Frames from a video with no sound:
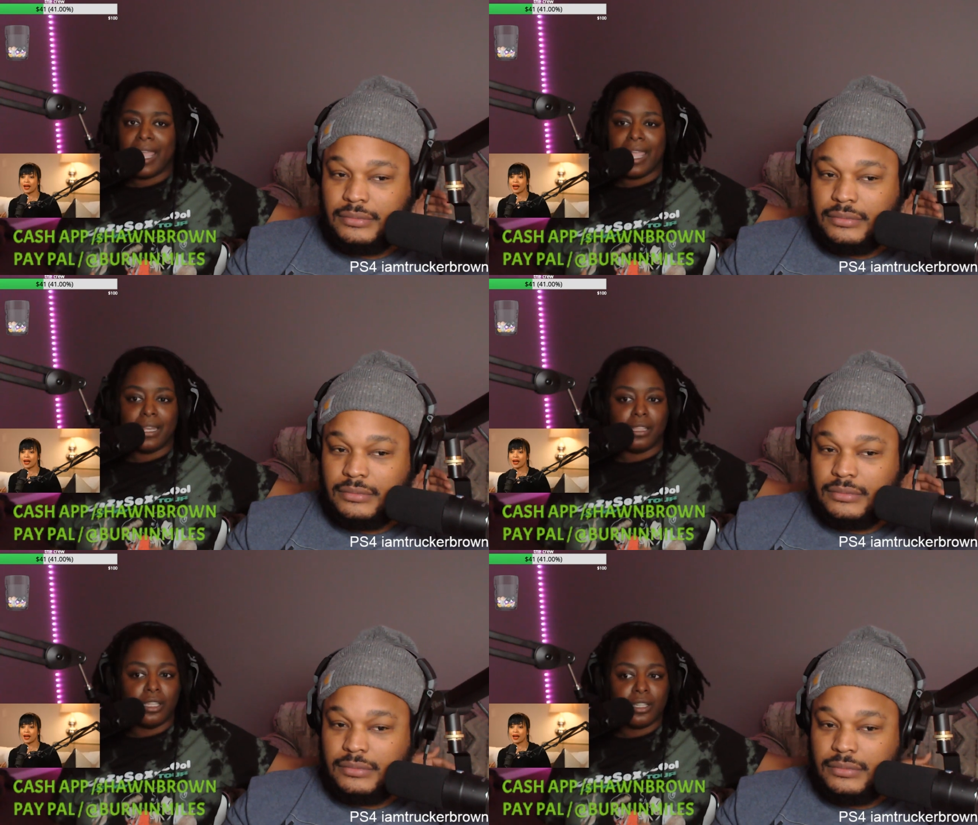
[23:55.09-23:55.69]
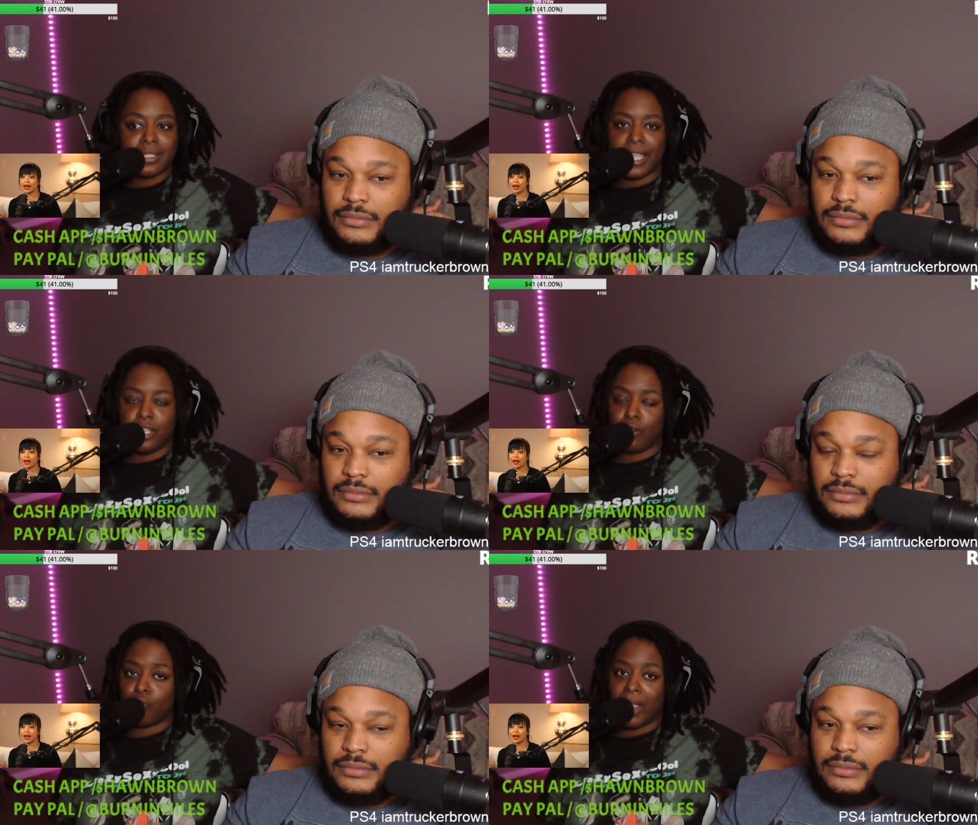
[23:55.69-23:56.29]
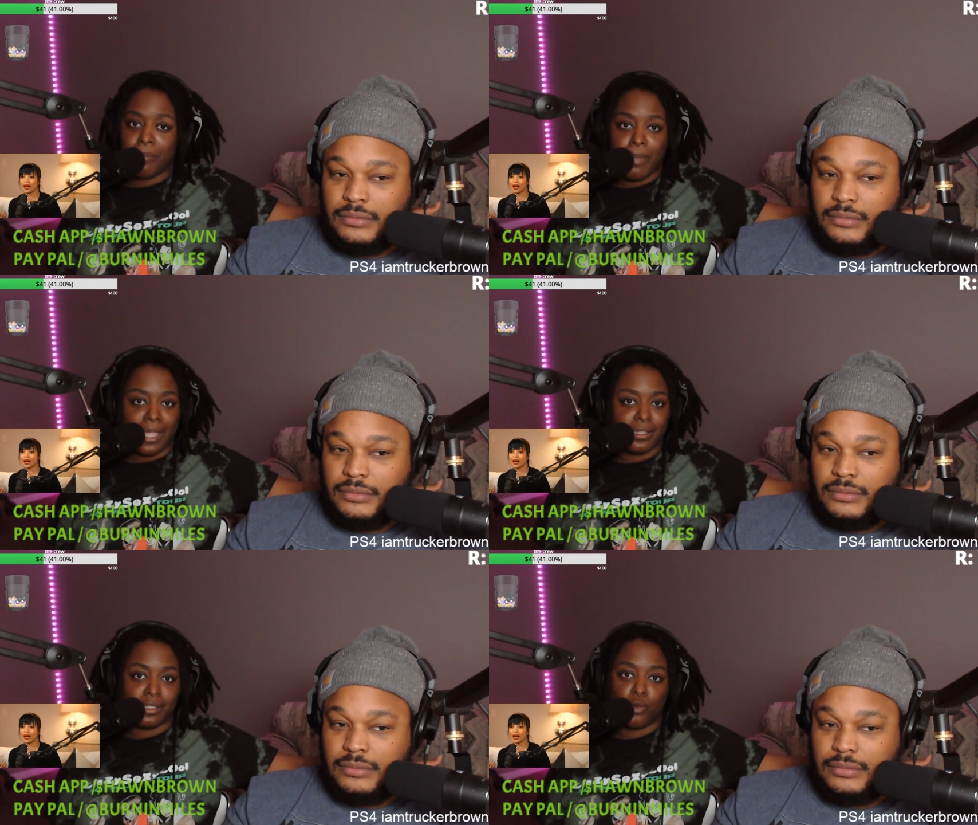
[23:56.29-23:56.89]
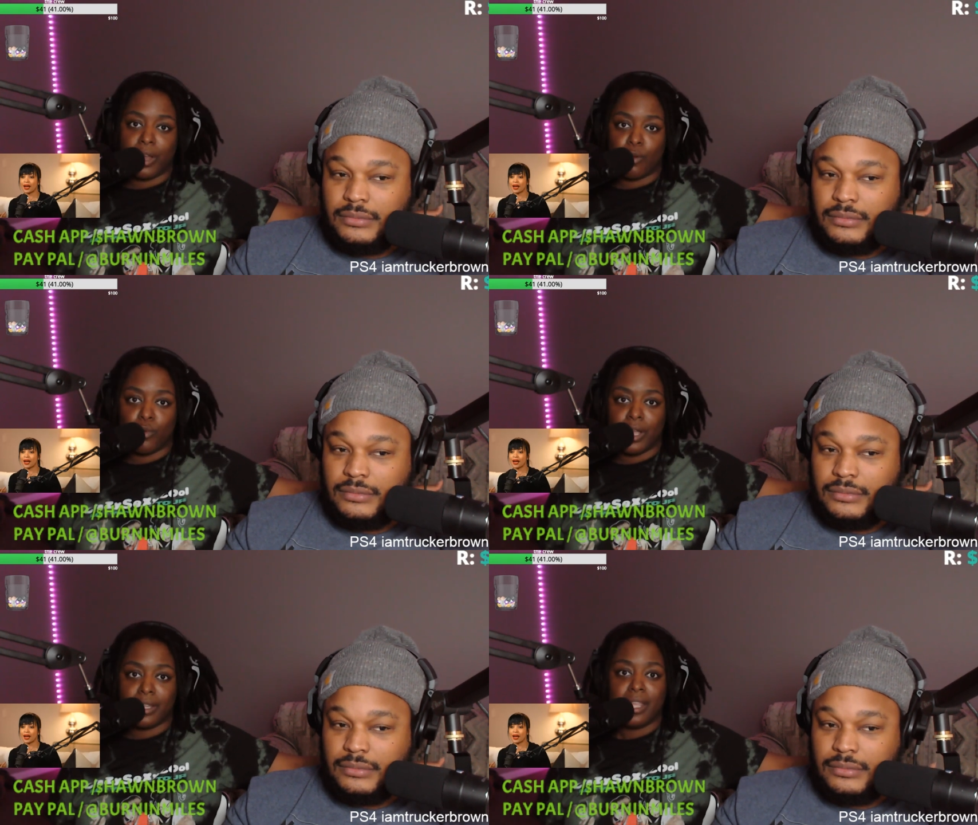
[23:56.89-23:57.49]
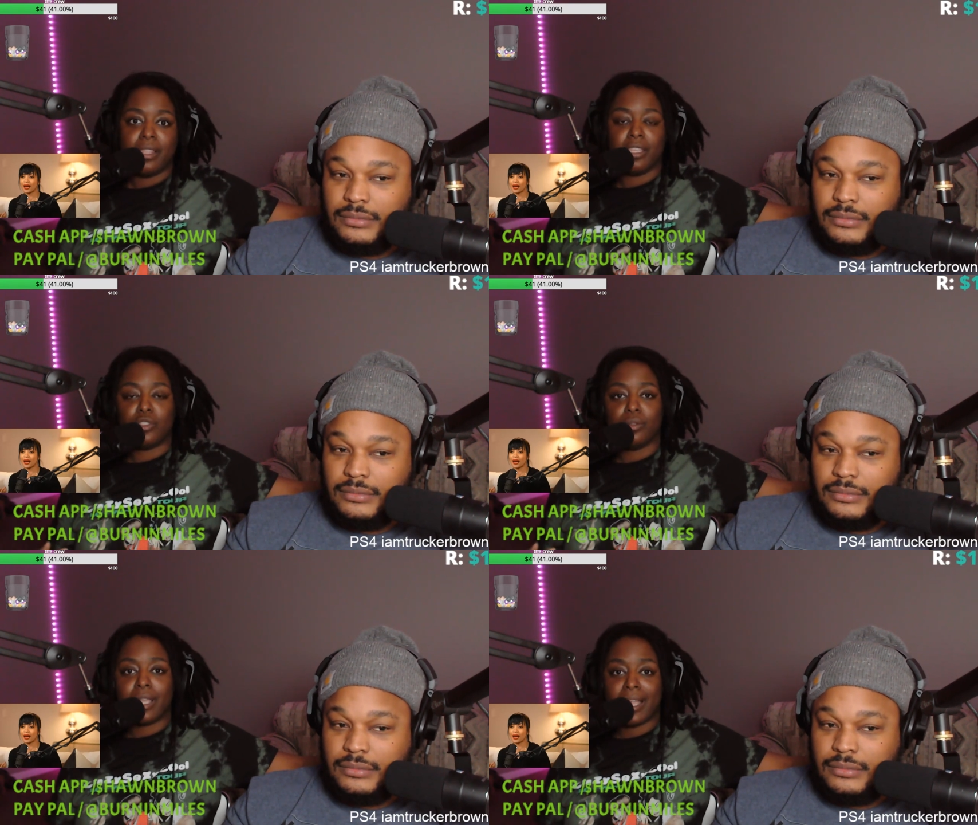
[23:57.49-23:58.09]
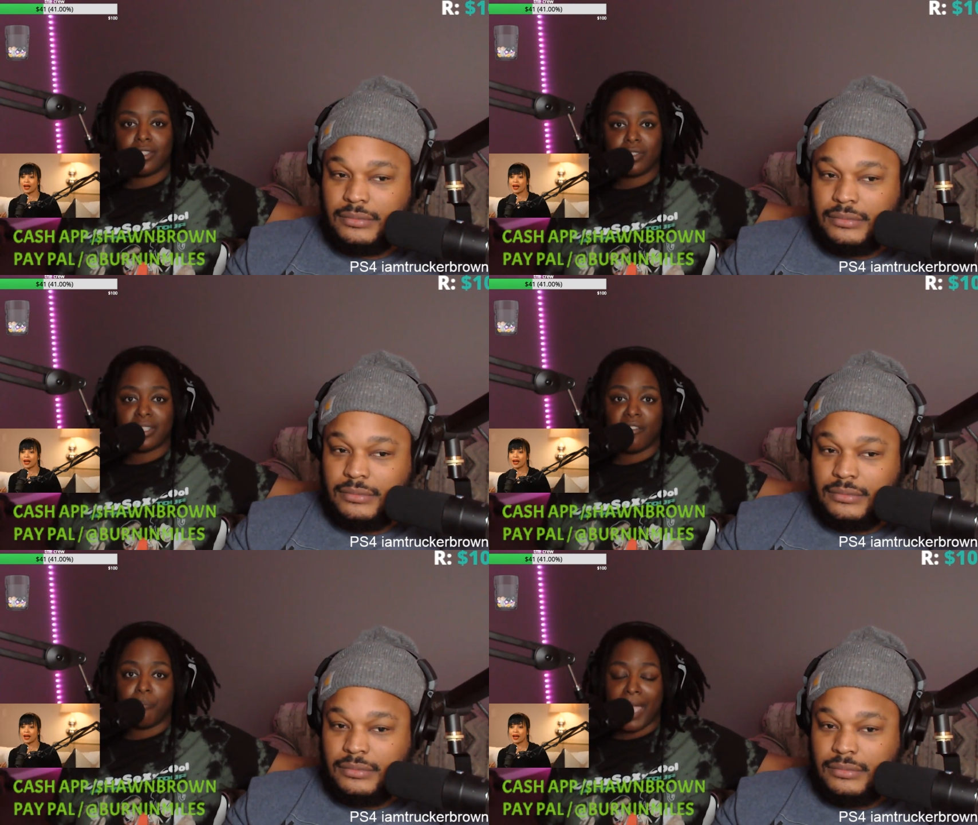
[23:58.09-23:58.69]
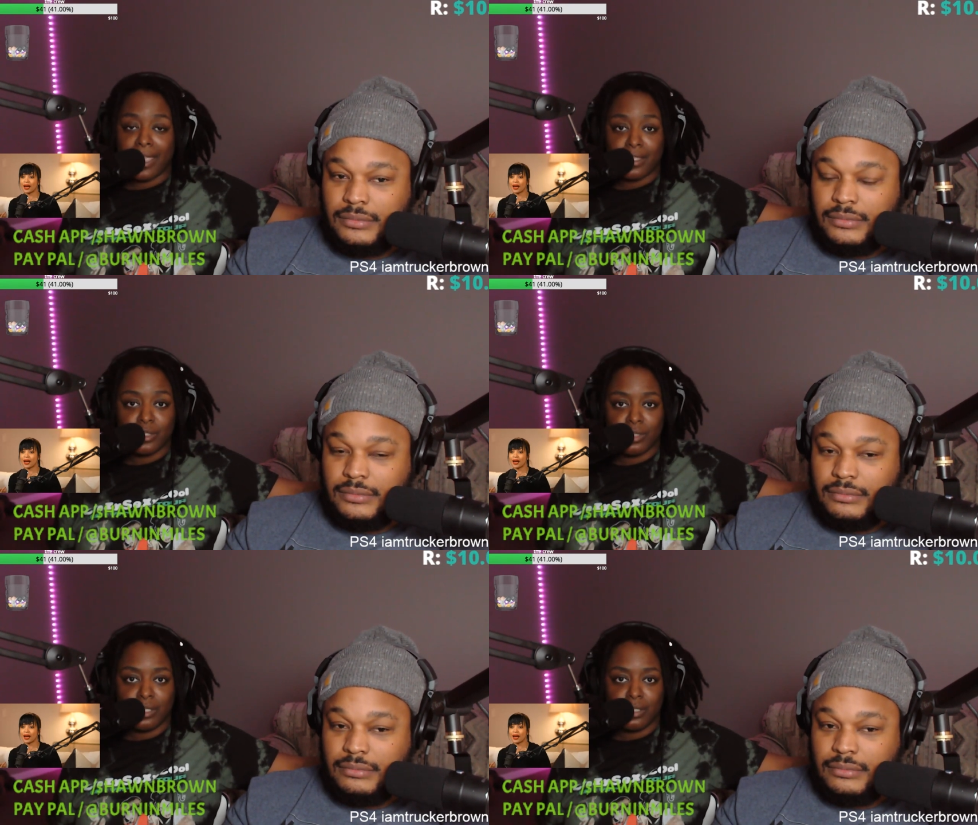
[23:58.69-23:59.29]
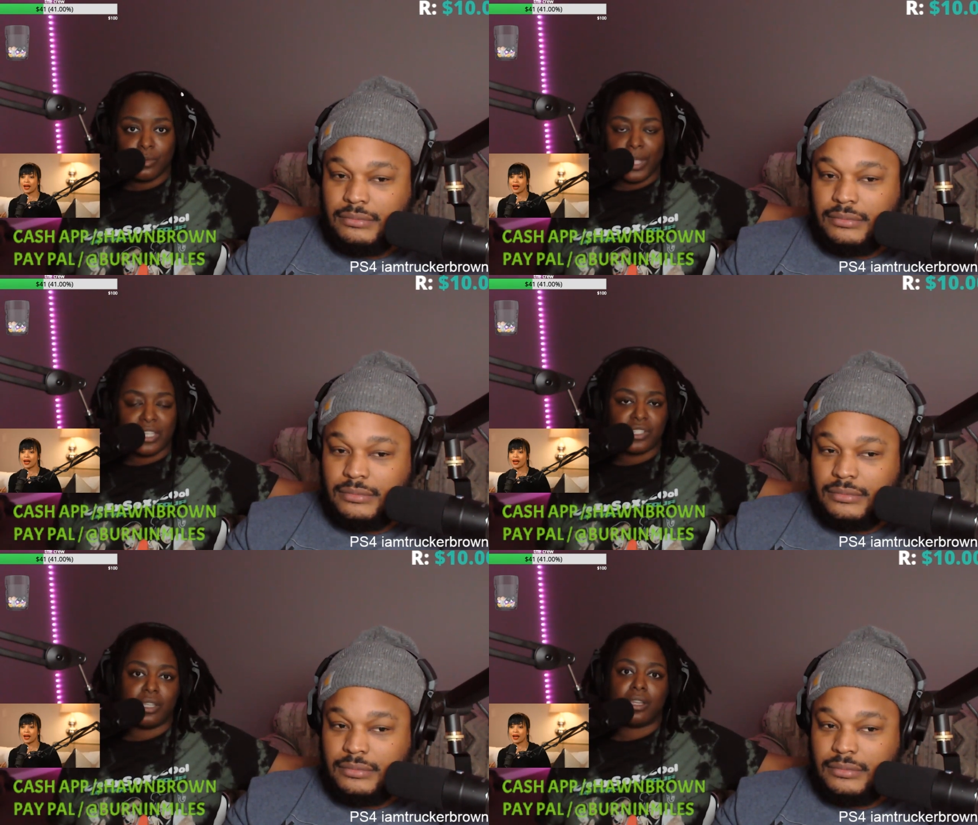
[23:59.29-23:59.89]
Speaker 1: And it looks like you're right back to square one, that you got yourself back into a situation